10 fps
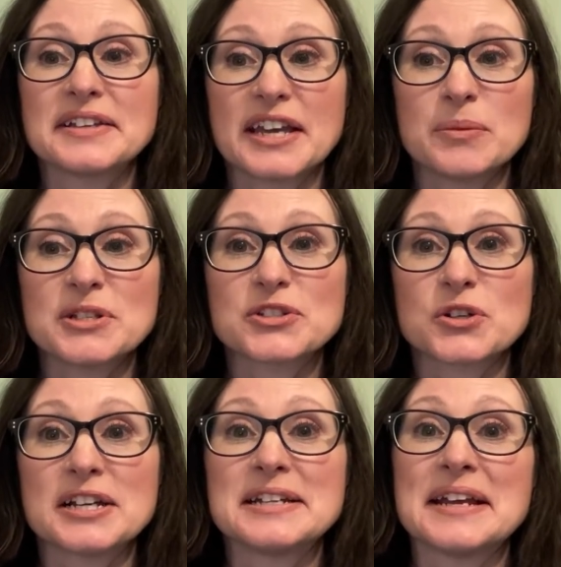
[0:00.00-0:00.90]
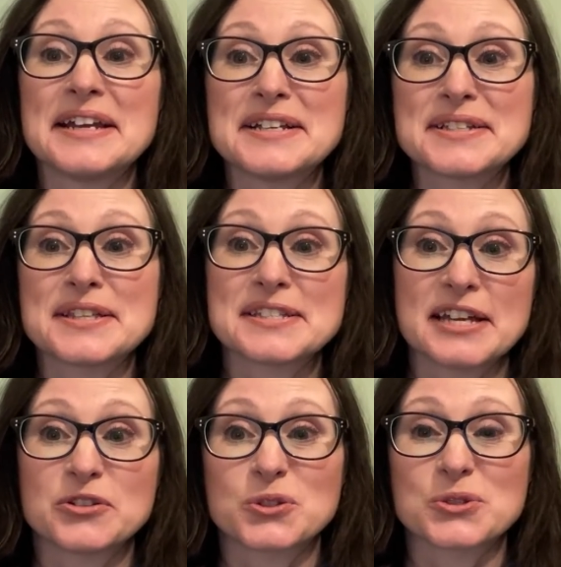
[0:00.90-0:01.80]
Chemistry is the
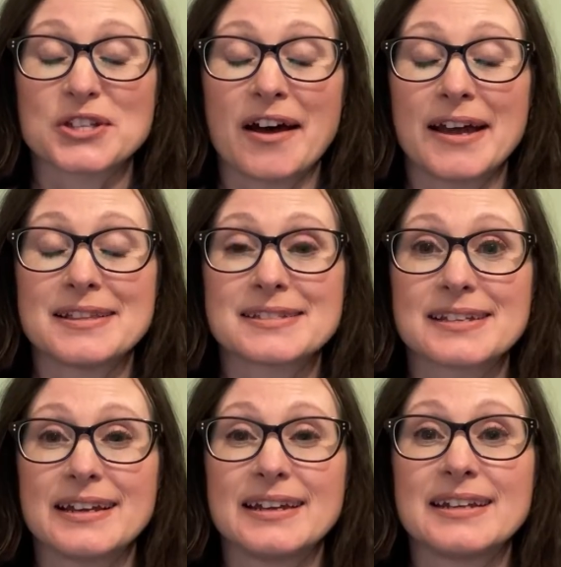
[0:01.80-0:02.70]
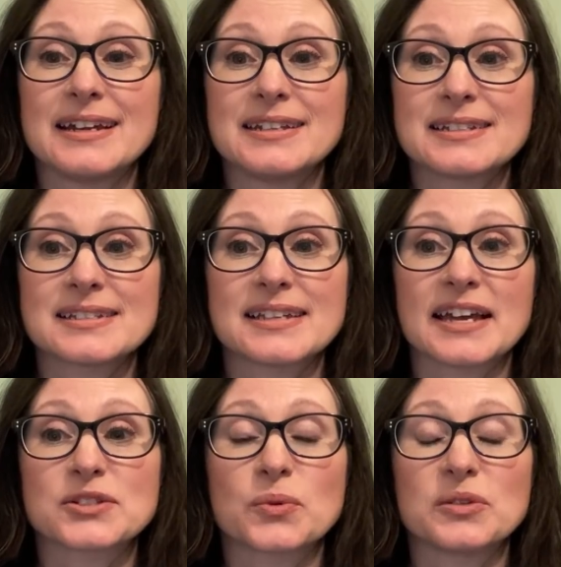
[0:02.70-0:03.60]
central science. It
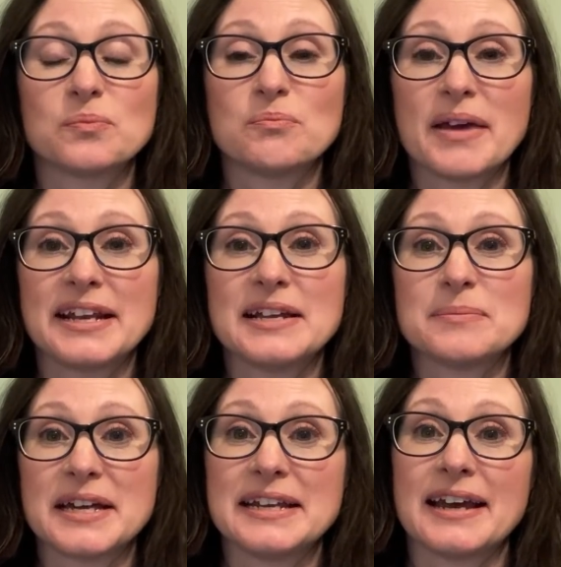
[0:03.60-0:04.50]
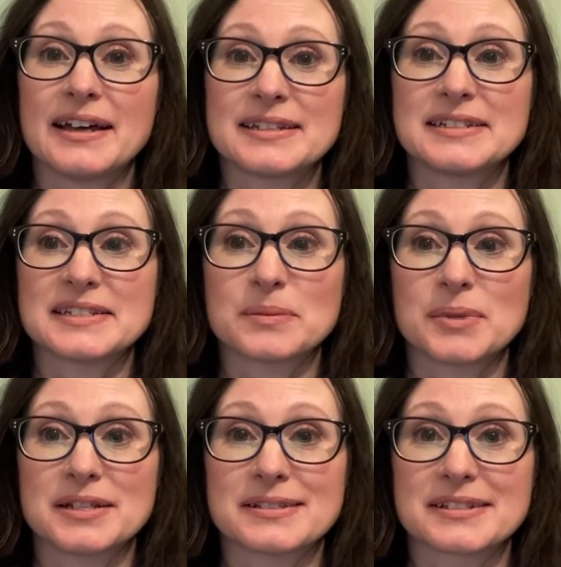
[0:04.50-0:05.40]
intersects with many, many other
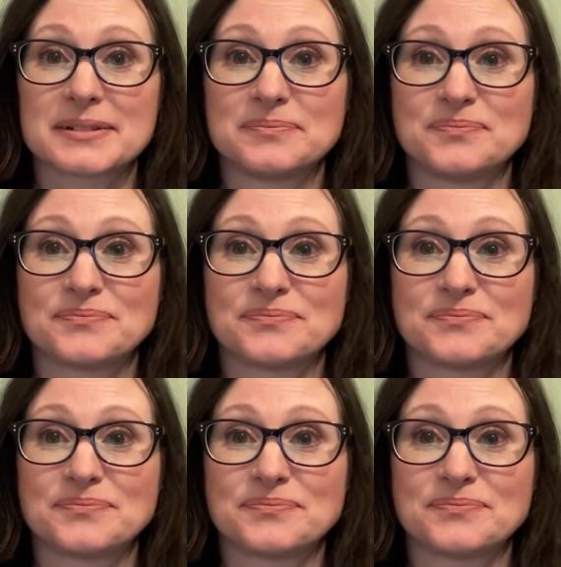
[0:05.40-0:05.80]
disciplines.